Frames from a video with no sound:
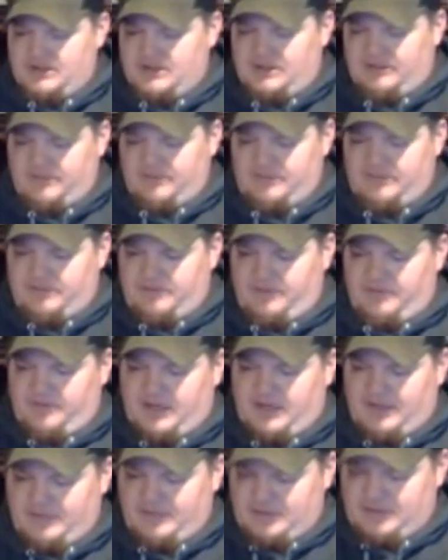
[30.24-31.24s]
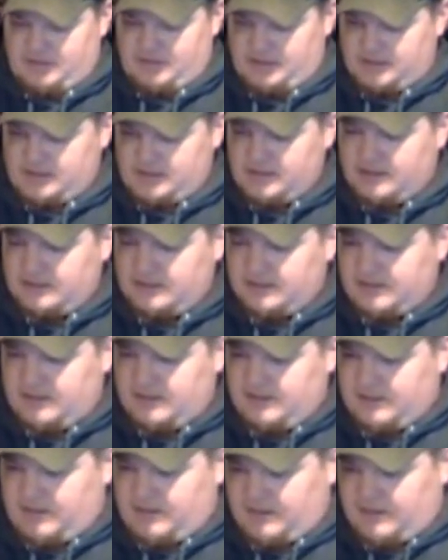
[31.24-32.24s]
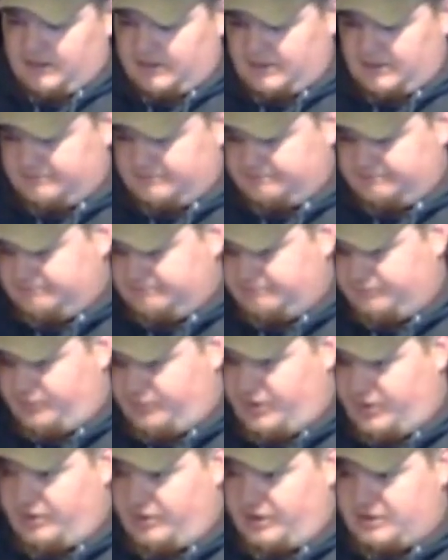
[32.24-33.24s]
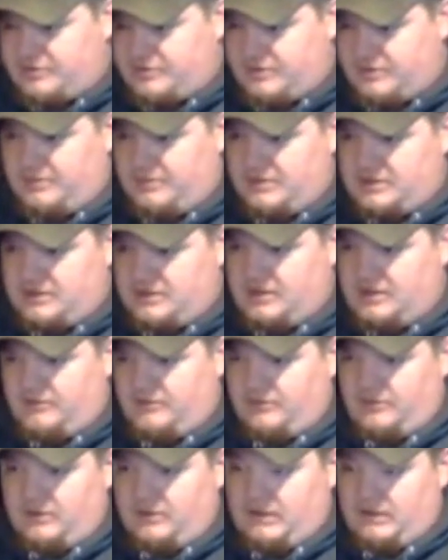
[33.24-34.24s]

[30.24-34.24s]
is like 55 or 60. That's what I've been seeing it for,